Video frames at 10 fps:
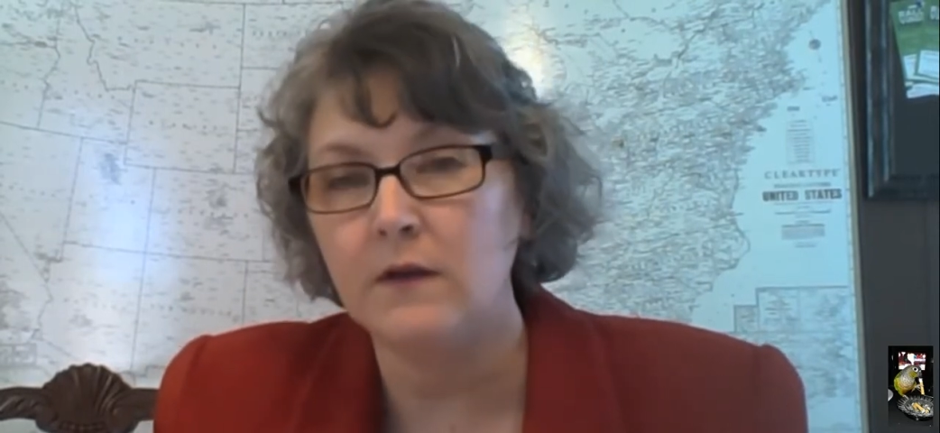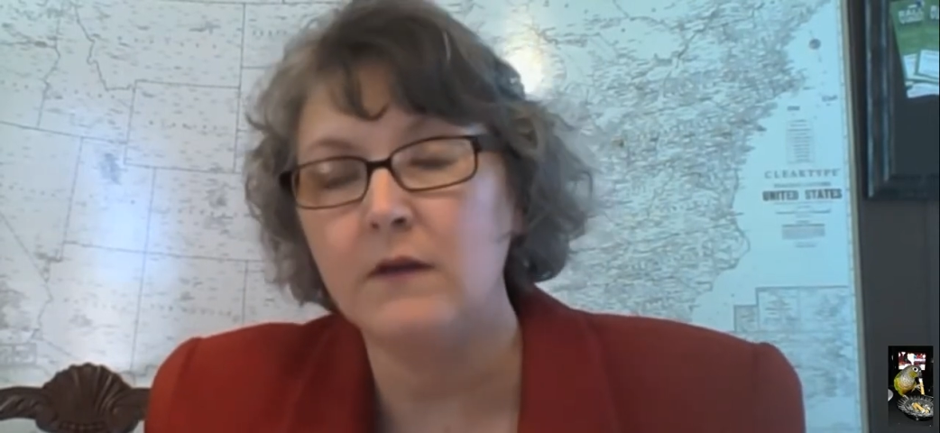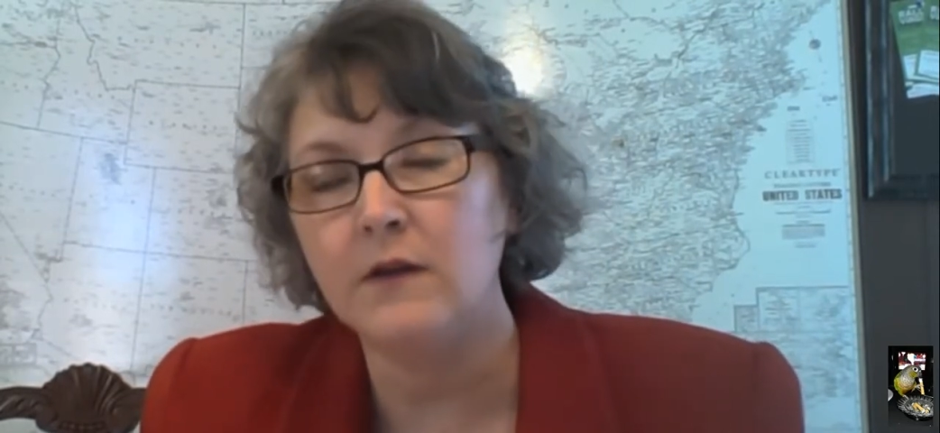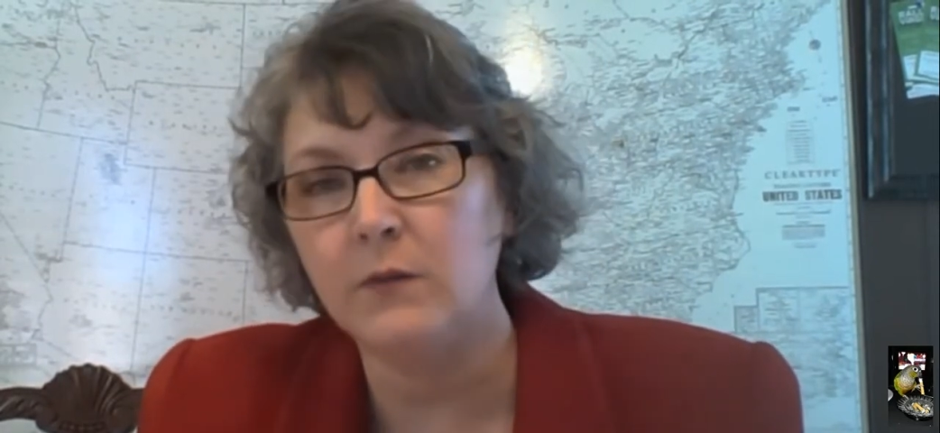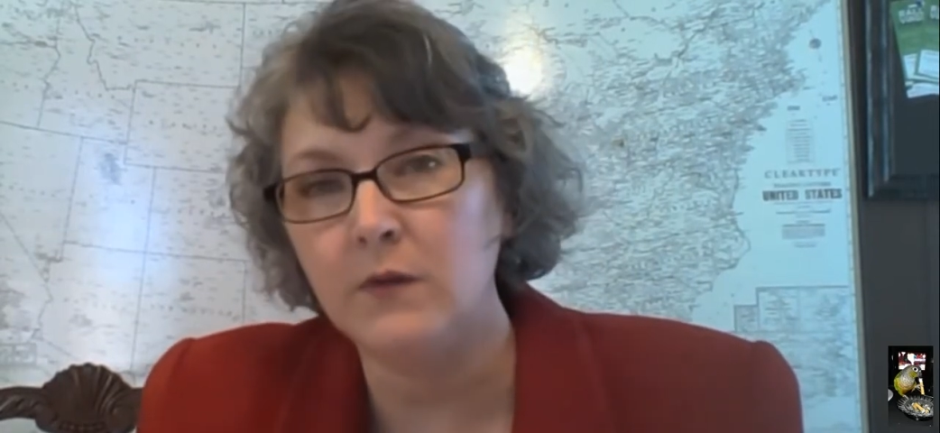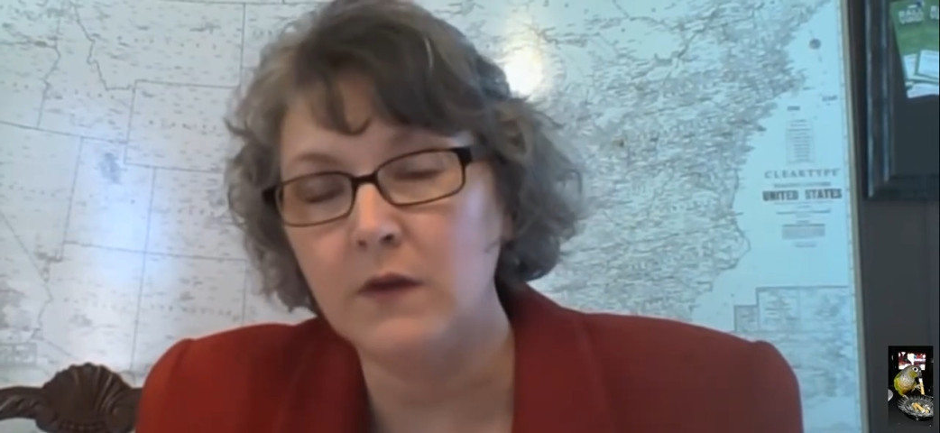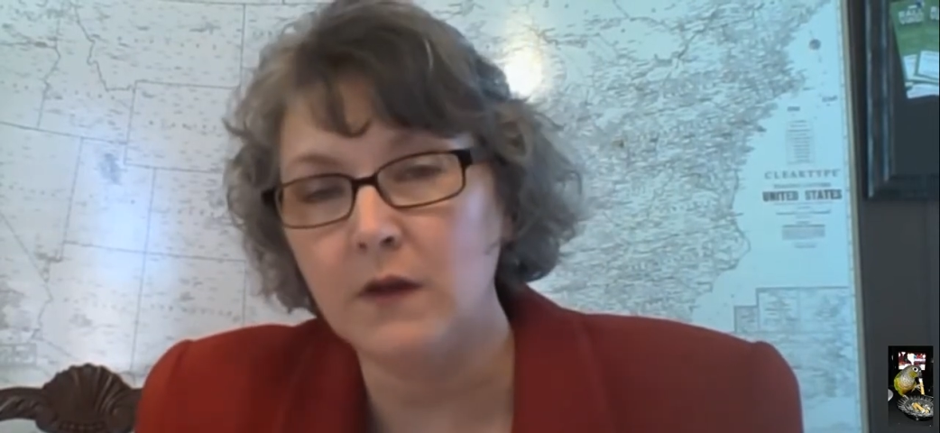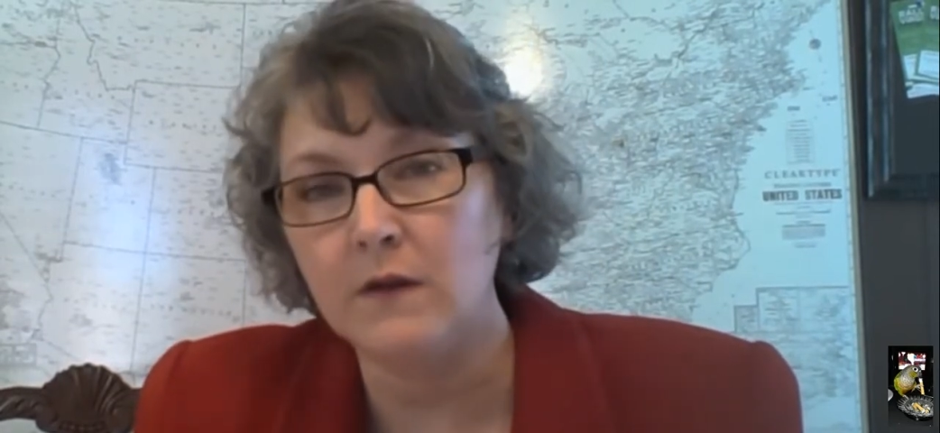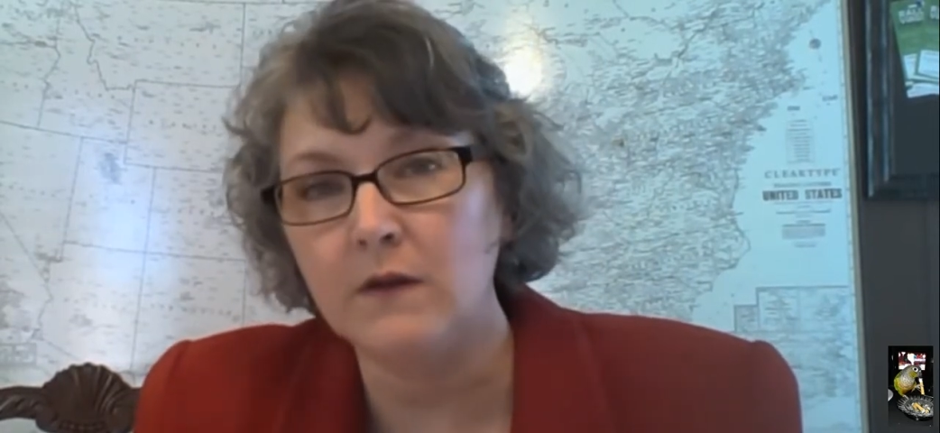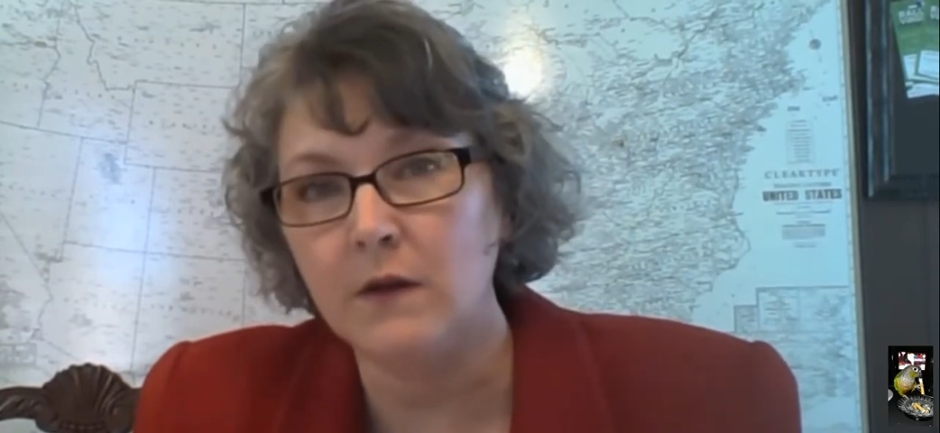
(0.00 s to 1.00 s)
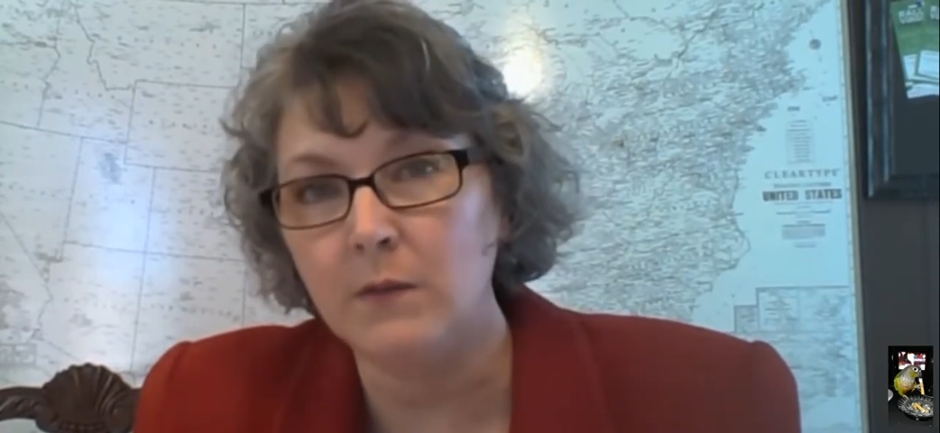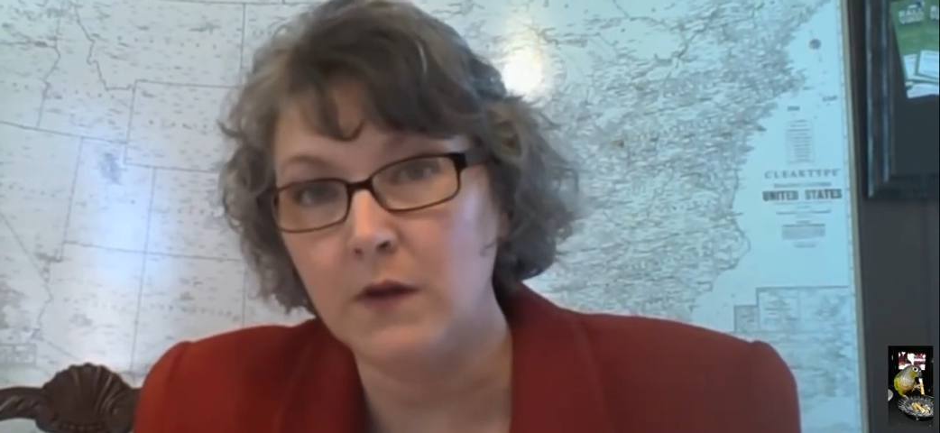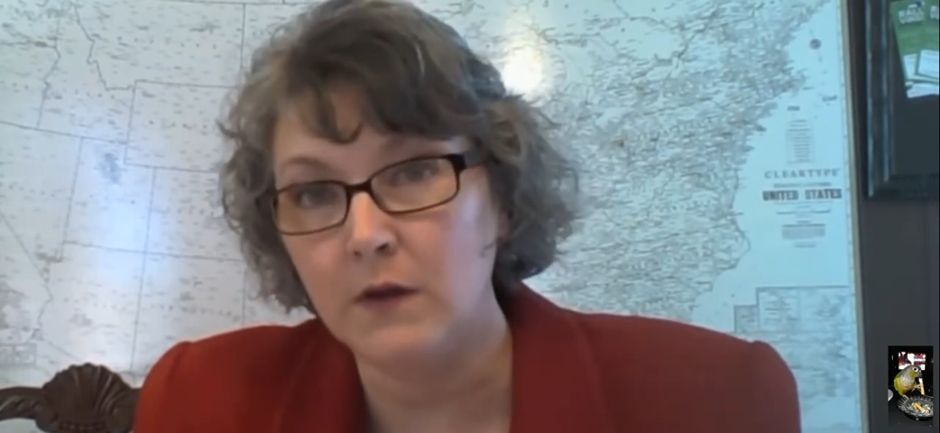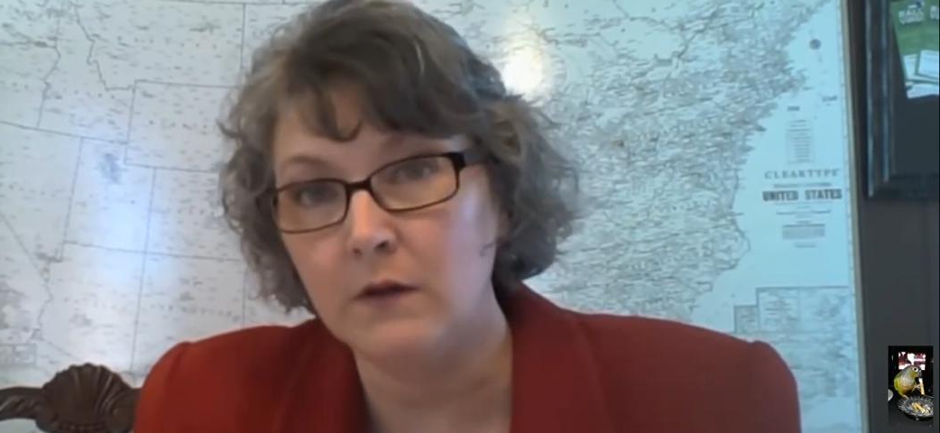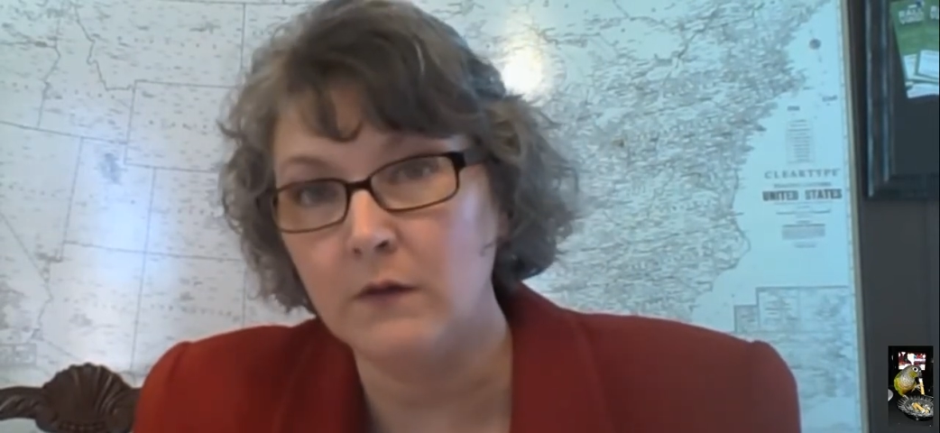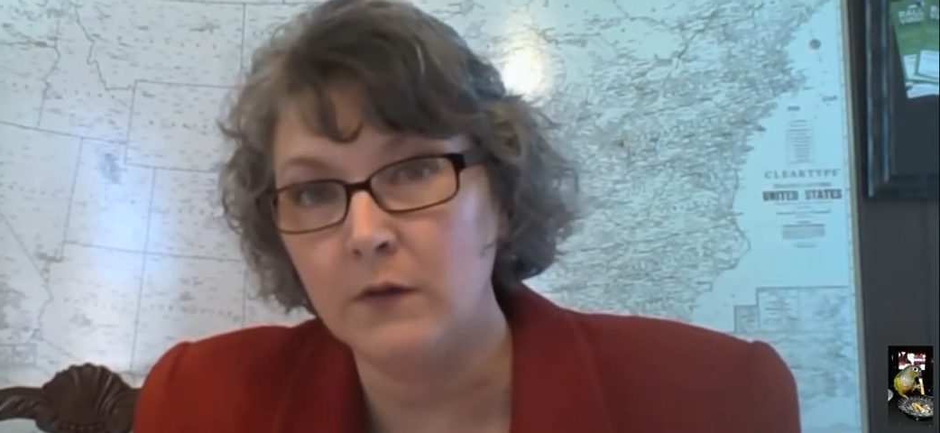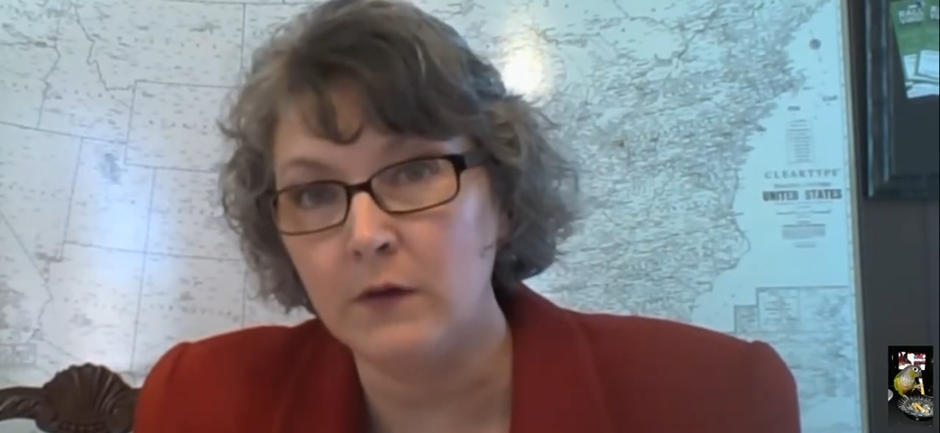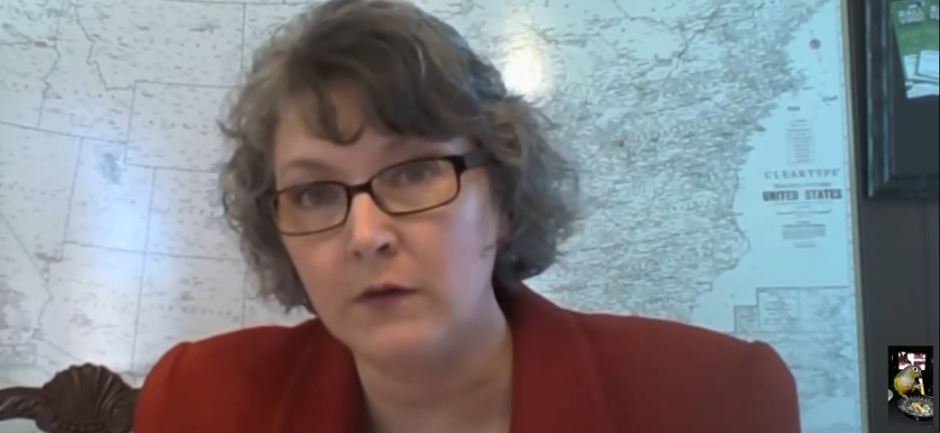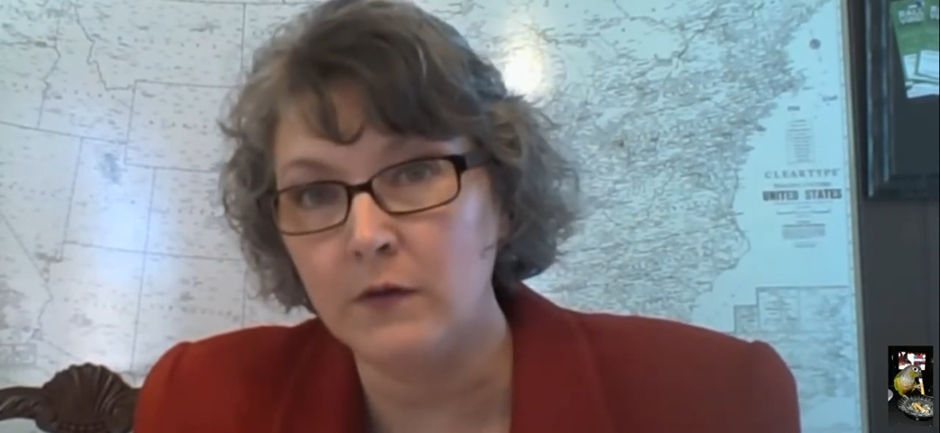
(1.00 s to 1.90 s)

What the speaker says: saying the same thing over and over.